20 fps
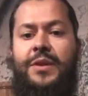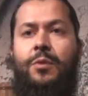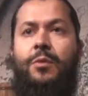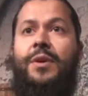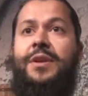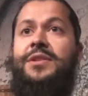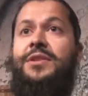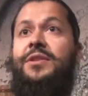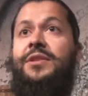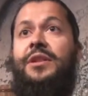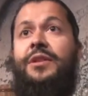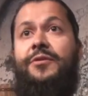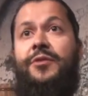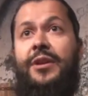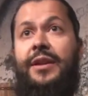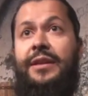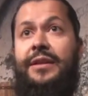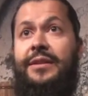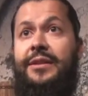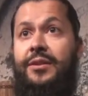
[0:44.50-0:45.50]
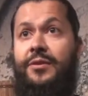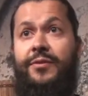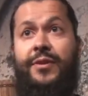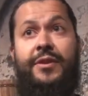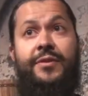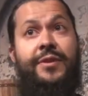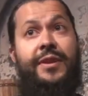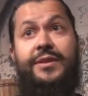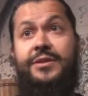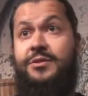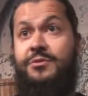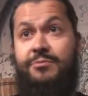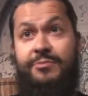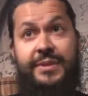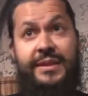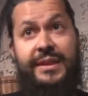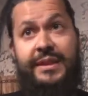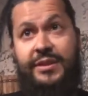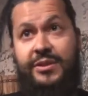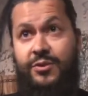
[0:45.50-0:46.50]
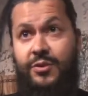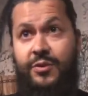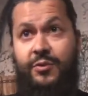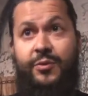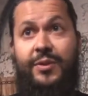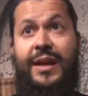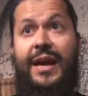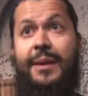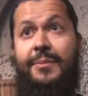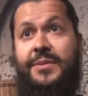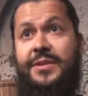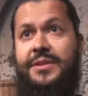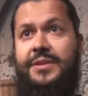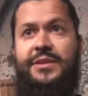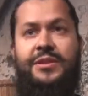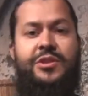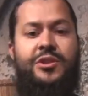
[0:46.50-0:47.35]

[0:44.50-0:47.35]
wants to deliver Ellie to the Fireflies? Is really sort of what happens.